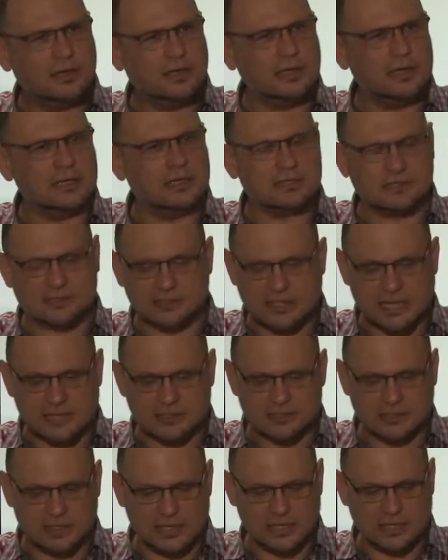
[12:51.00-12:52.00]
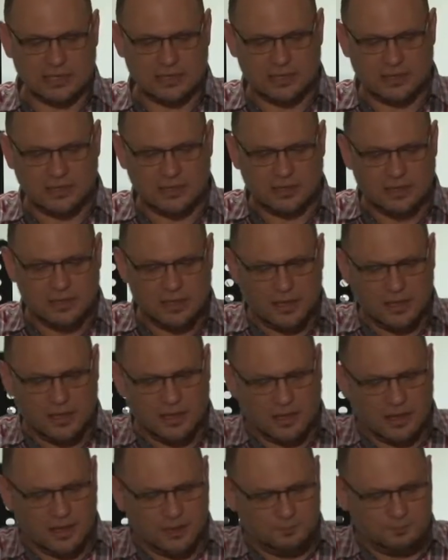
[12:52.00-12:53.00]
is desolate.
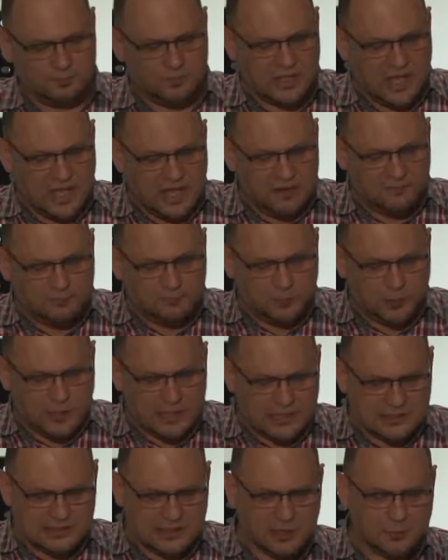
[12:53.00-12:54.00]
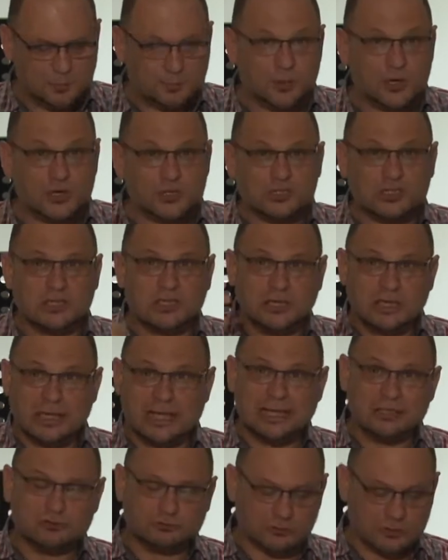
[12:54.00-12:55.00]
Um, they have placed their personal
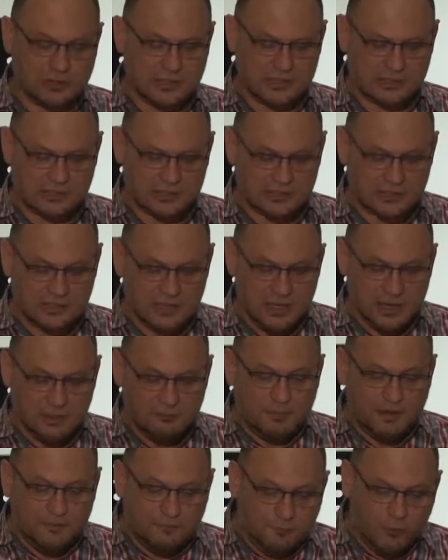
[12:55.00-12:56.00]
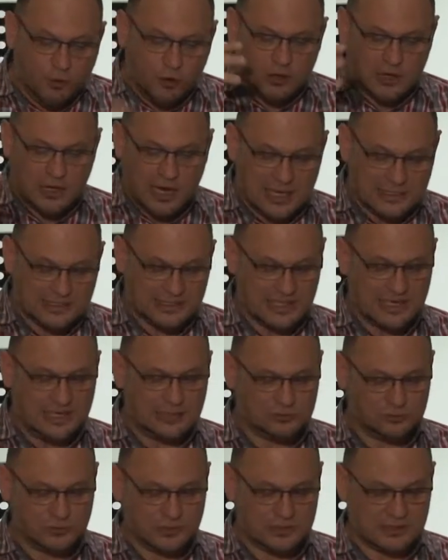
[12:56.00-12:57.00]
interests before God's
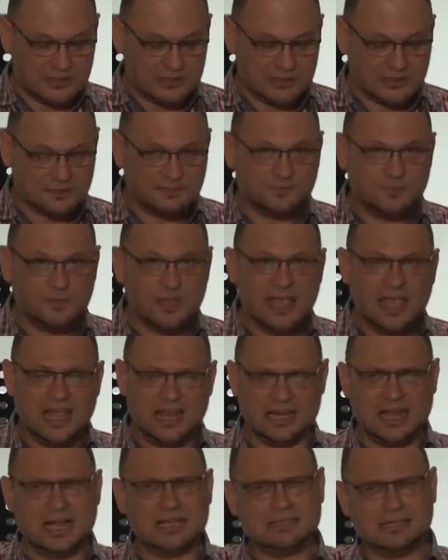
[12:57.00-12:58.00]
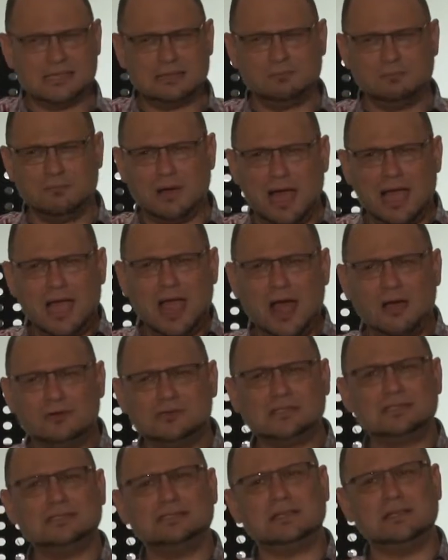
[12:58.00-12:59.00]
interests. And God said, my
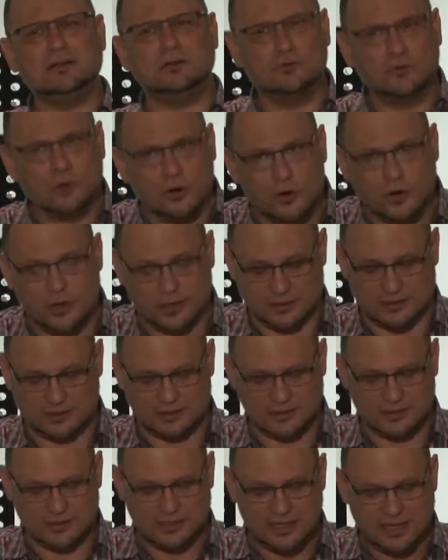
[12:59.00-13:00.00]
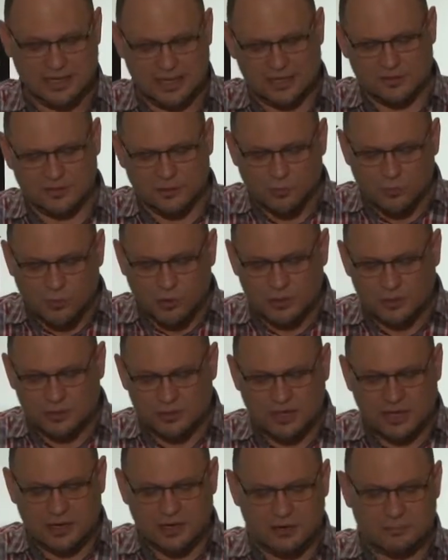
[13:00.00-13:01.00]
house is in ruin. And the
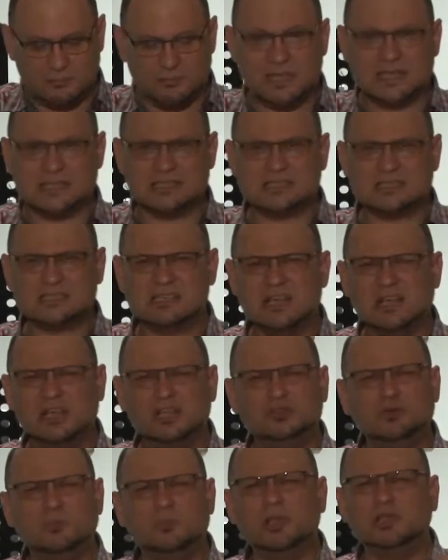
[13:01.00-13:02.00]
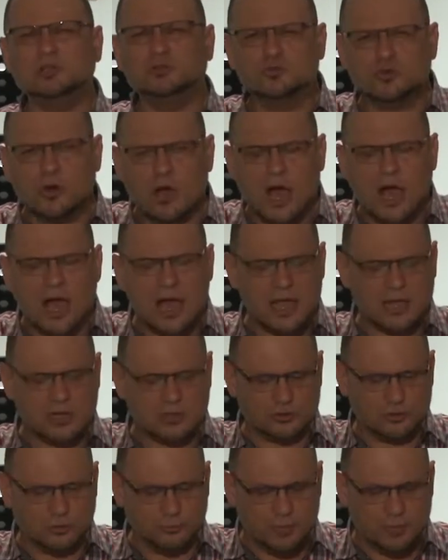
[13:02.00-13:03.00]
word there means to be dry, to